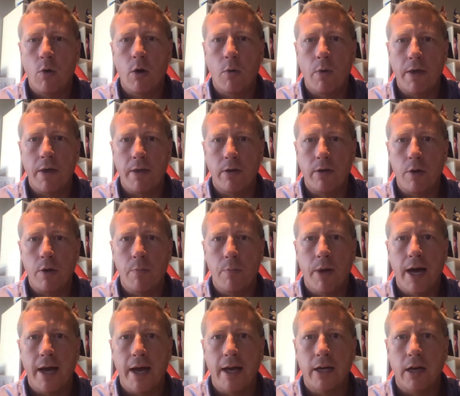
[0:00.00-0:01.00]
or whether
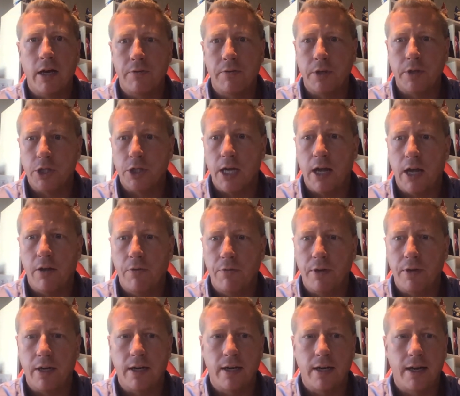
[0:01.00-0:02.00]
you buy it off the
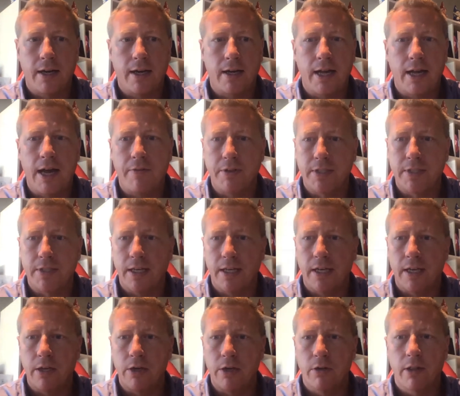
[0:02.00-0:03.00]
shelf and have it
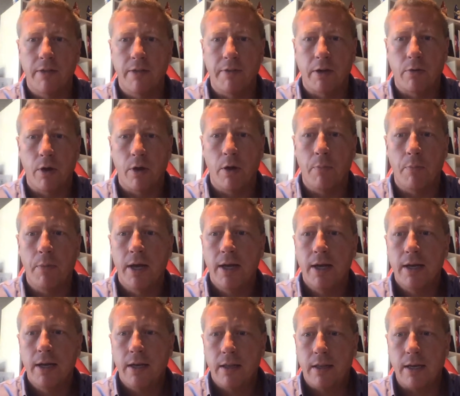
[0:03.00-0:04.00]
sitting in your living
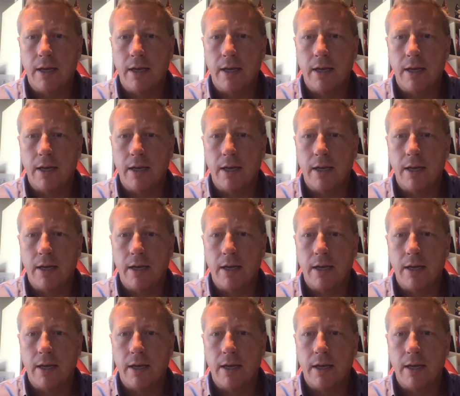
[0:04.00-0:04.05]
room.